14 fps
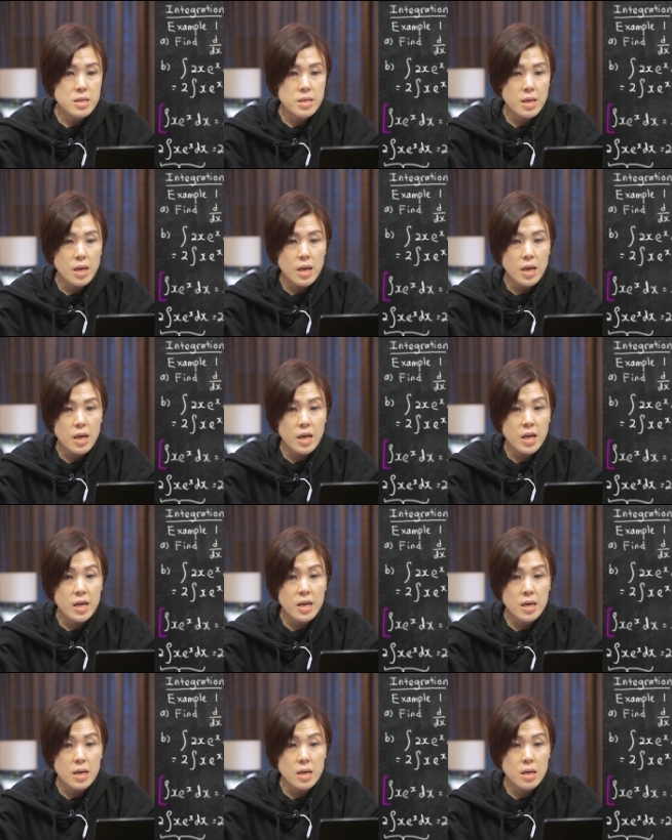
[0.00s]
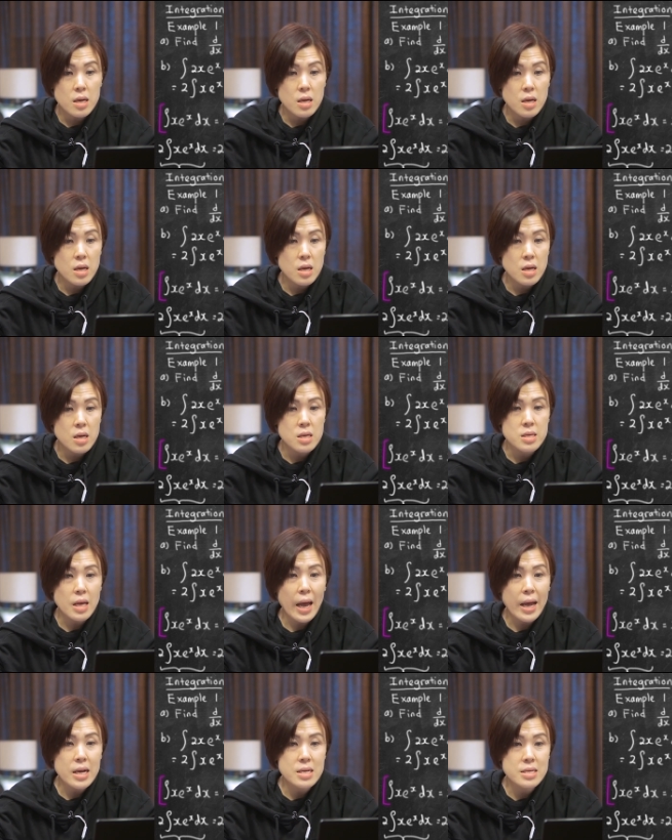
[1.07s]
thing is
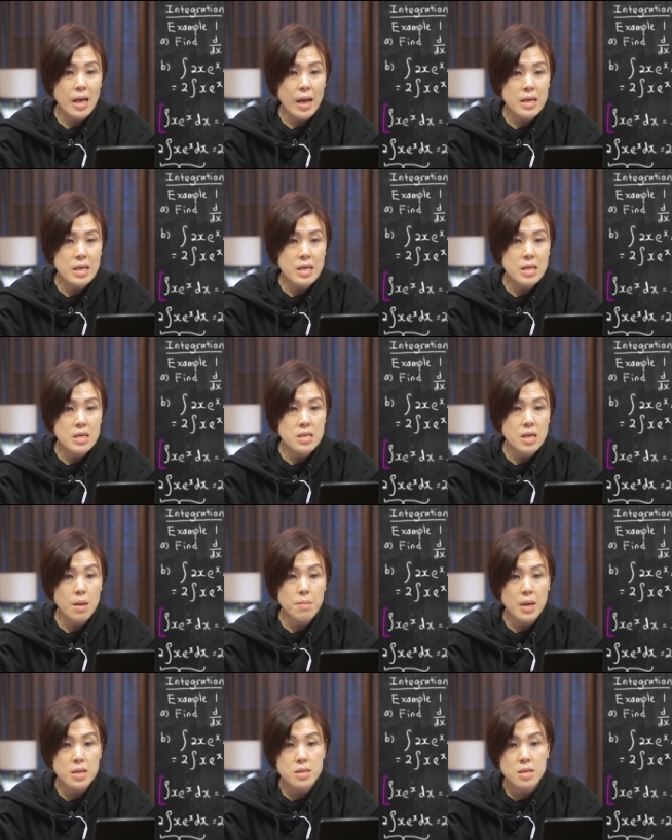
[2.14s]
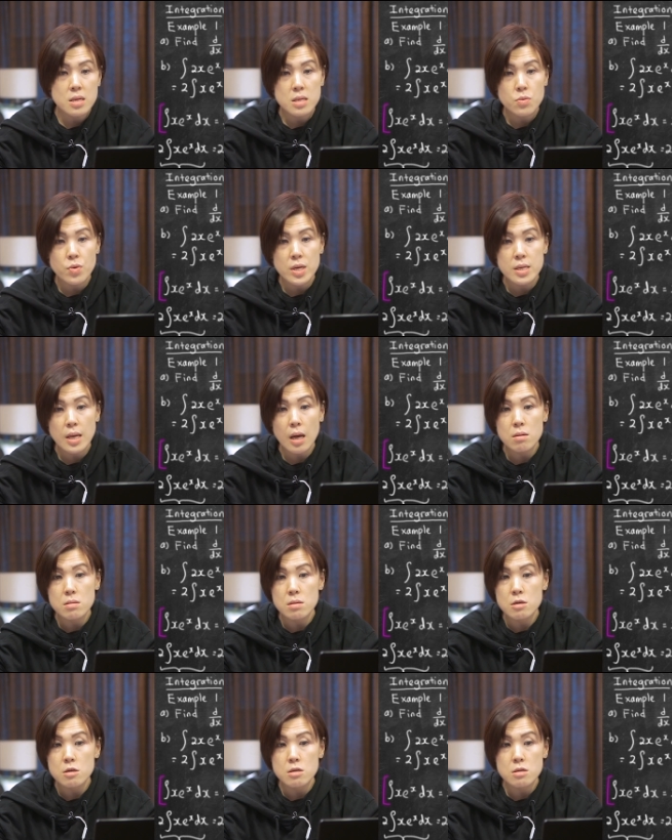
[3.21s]
exactly the same as this result.
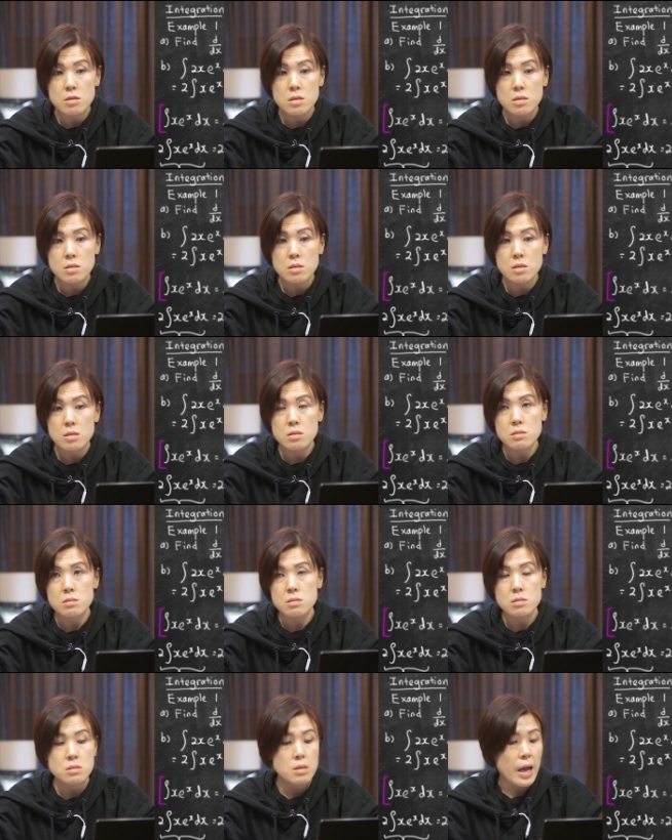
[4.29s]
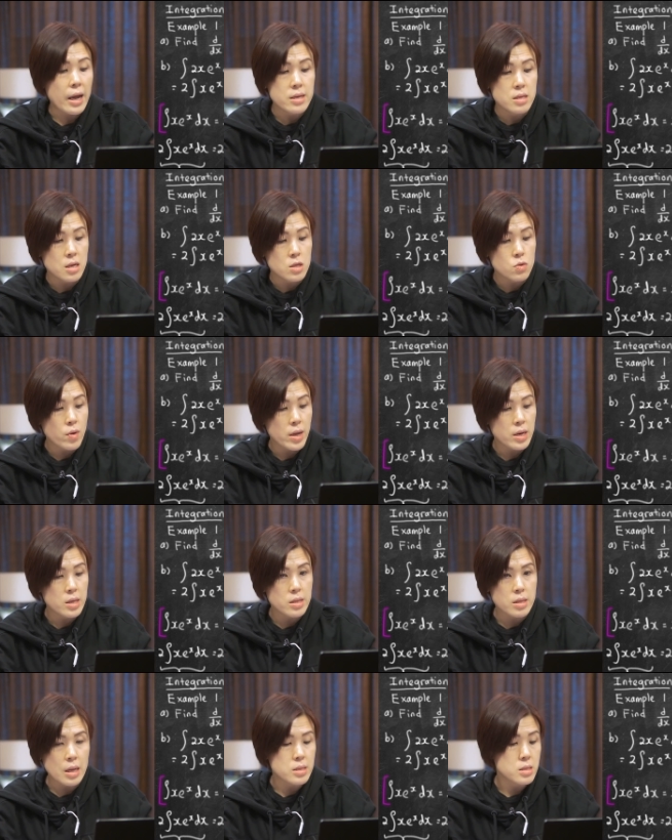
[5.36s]
I didn't do any,
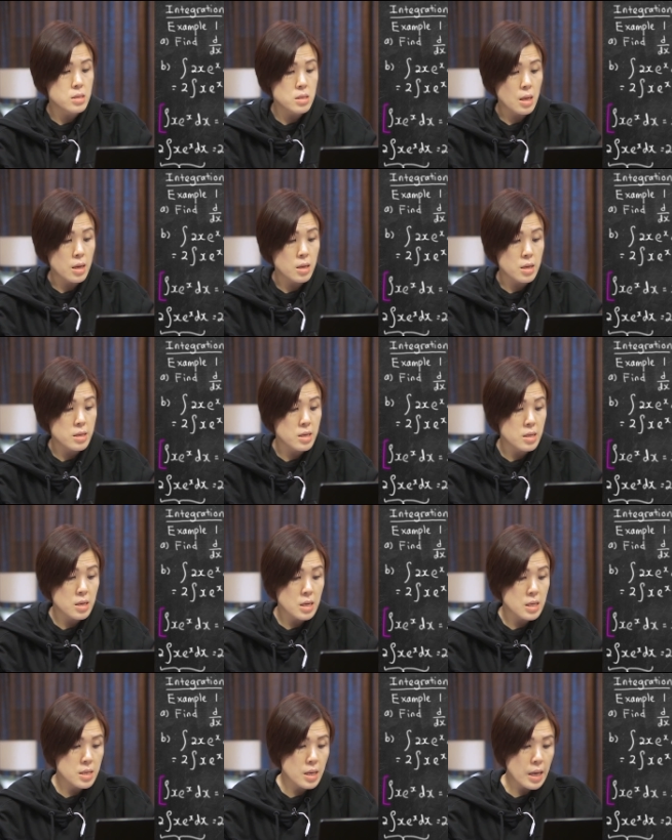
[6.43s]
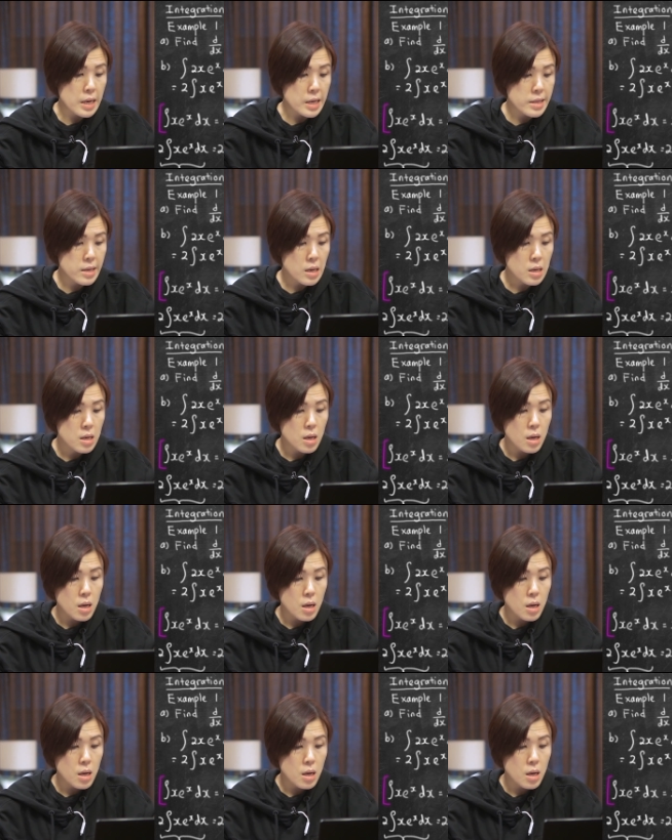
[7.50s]
I didn't insert anything.